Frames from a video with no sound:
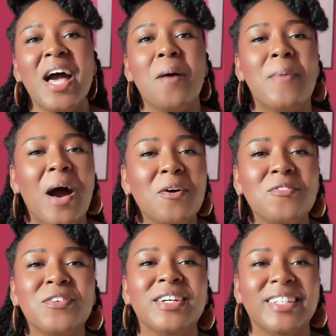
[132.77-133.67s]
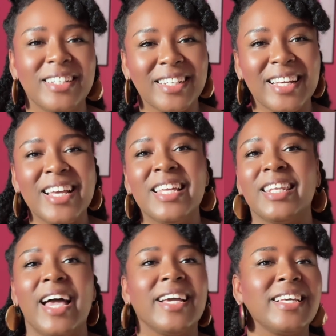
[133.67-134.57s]
a powerful hook
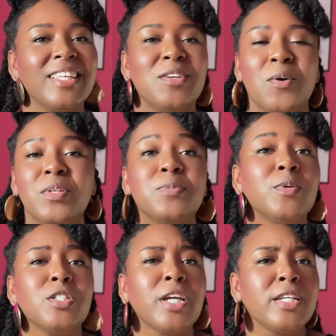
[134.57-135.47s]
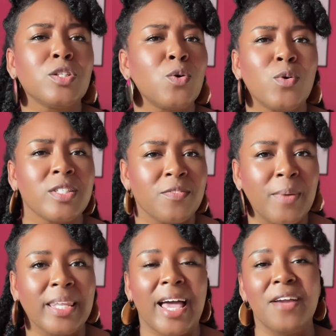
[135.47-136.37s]
like, this book changed the course of
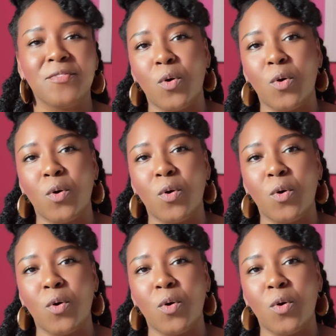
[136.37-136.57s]
my life,